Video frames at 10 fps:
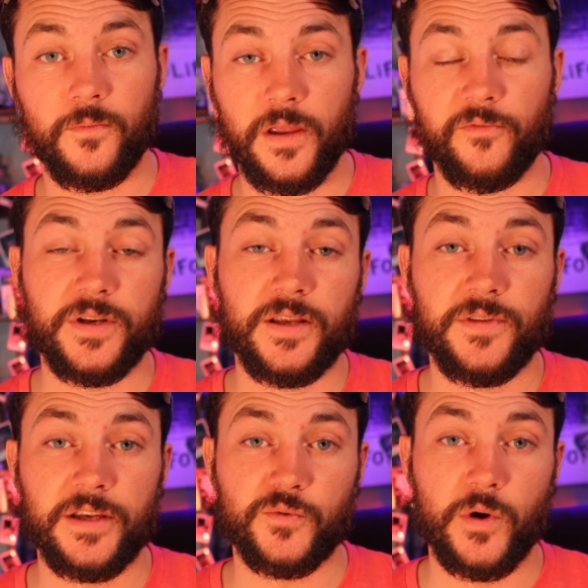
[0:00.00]
If we did
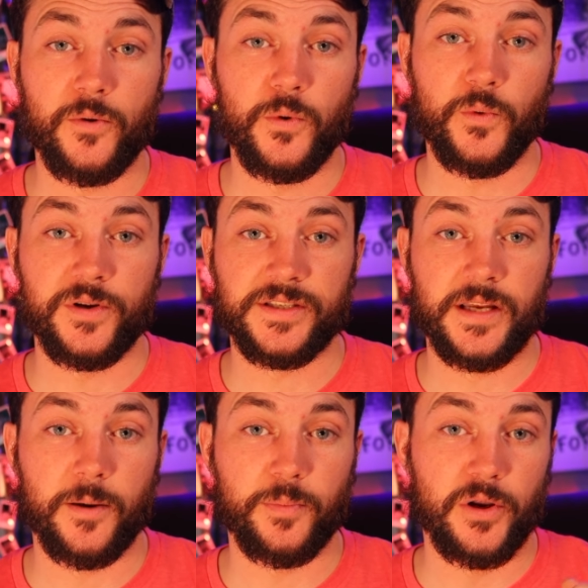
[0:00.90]
things right, we would have
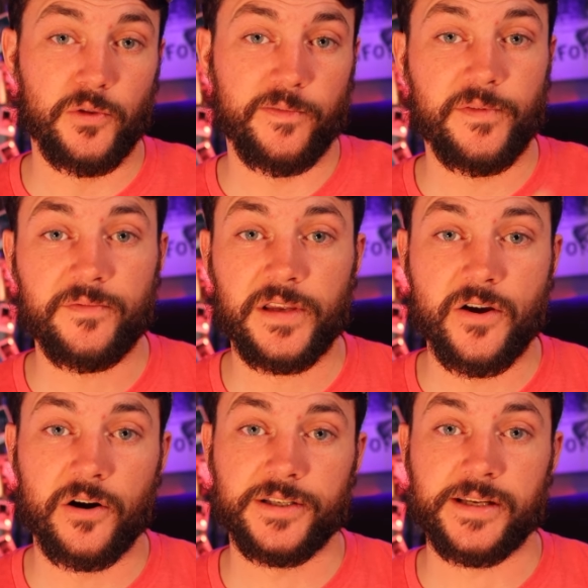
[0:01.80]
set up another 50
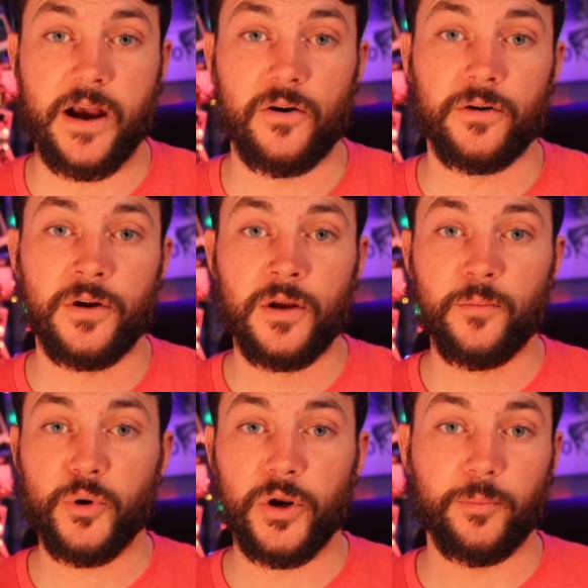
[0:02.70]
yards out
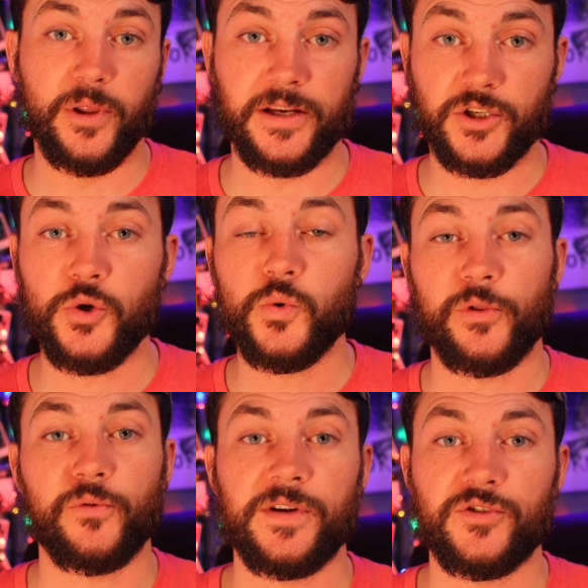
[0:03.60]
put up like two or
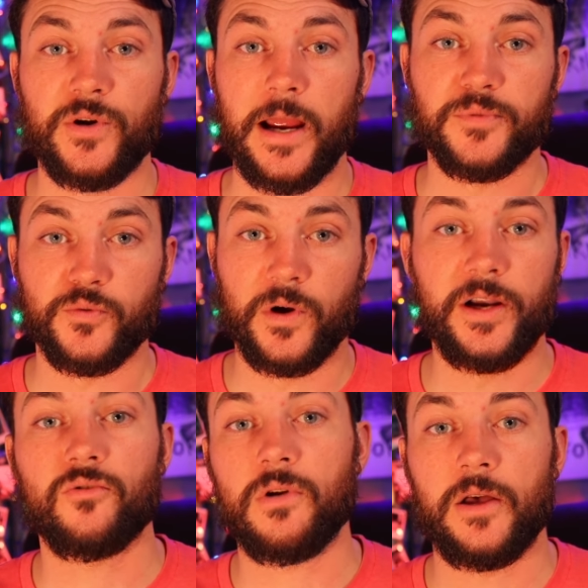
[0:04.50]
three traps
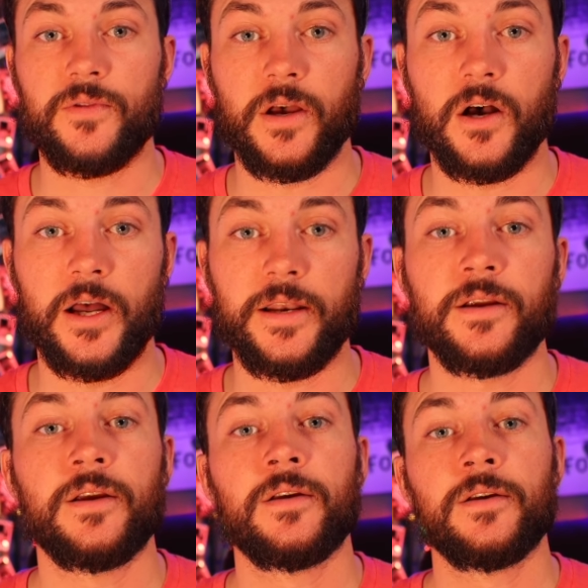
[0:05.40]
right around the hut
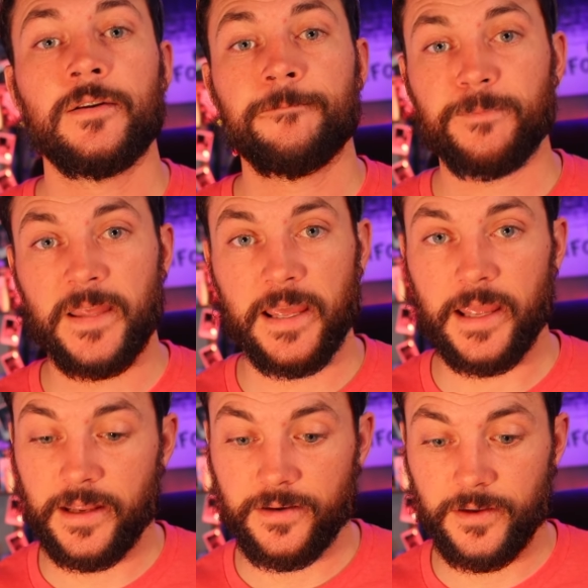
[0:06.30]

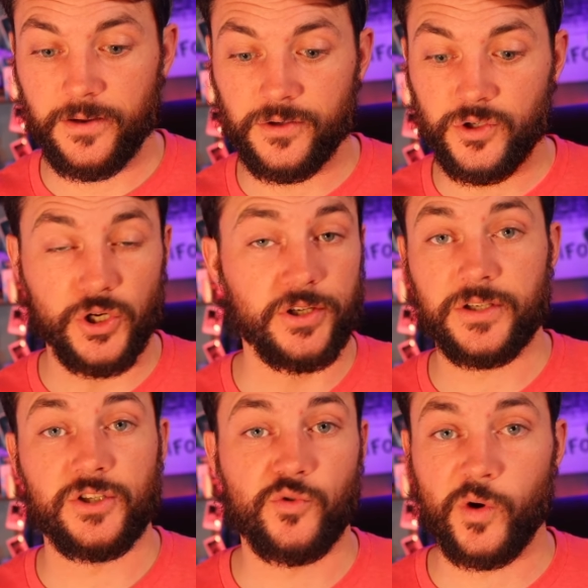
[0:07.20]
and
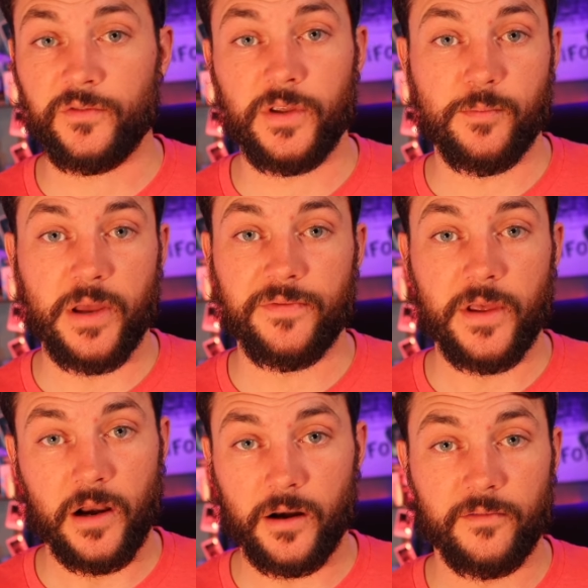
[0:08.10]
just strictly been
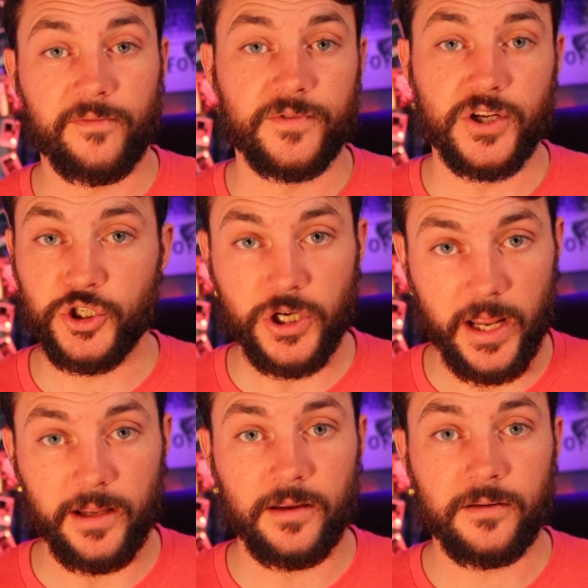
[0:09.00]
there to
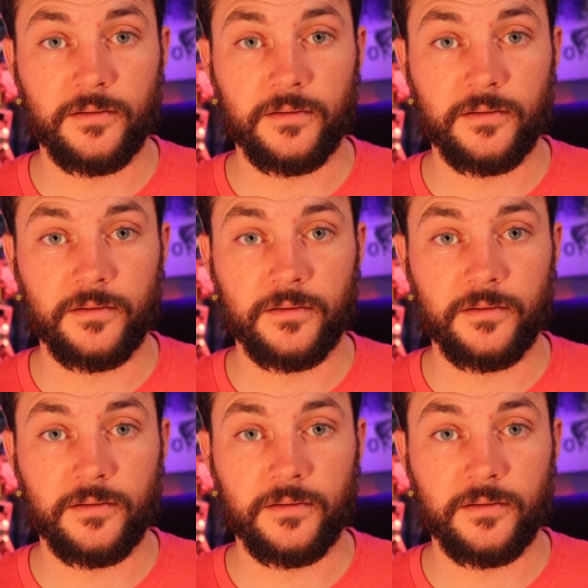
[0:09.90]
jig